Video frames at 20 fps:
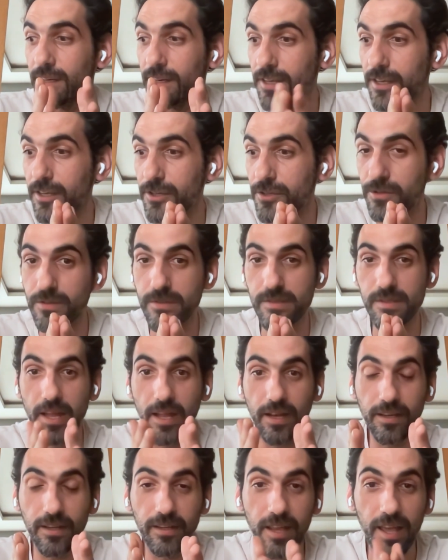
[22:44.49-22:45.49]
issues
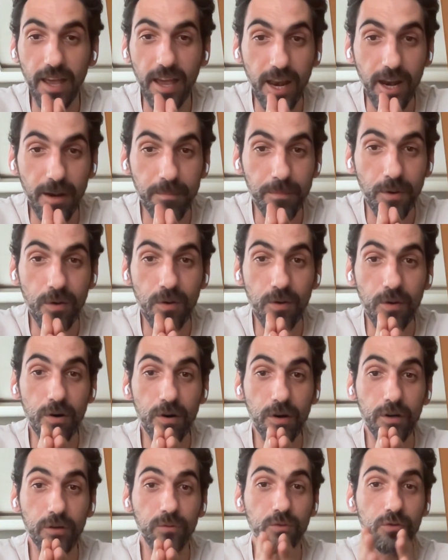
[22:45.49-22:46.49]
that need help,
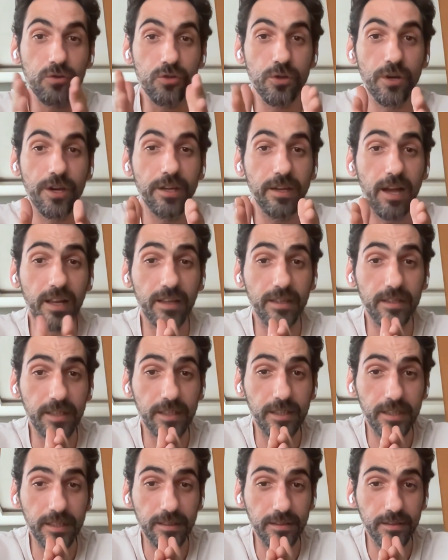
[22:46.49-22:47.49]
or to join
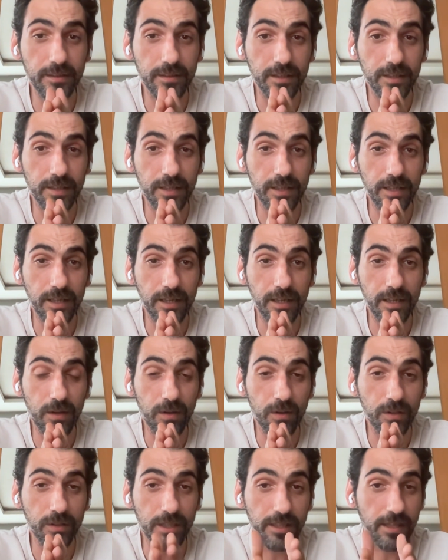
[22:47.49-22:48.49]
others
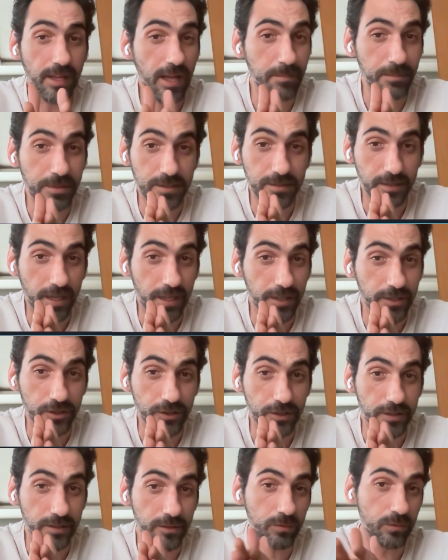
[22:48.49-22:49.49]
on GitHub
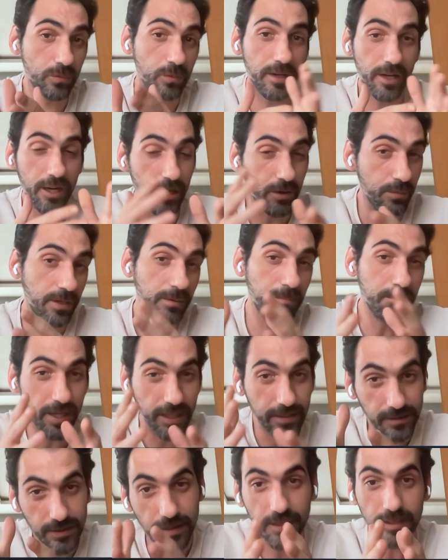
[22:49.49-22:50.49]
discussions, where we
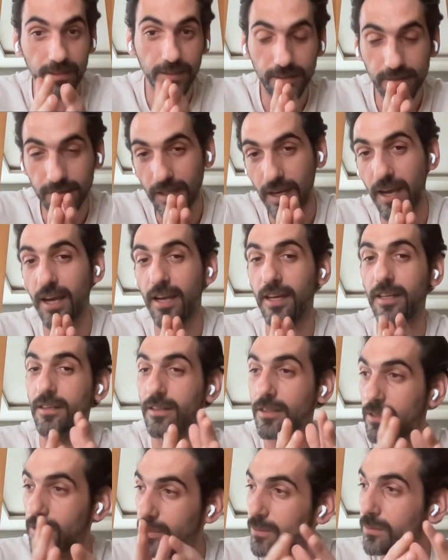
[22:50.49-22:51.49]
basically decide,
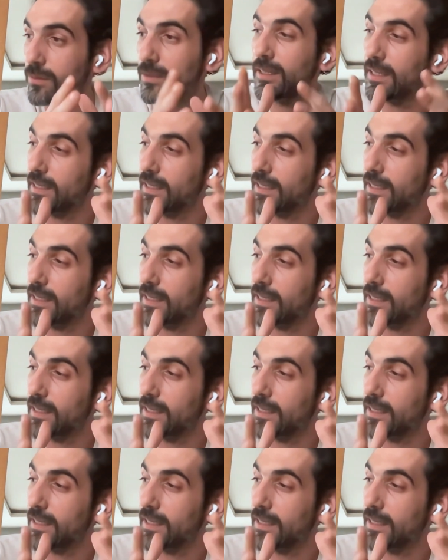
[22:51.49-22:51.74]
do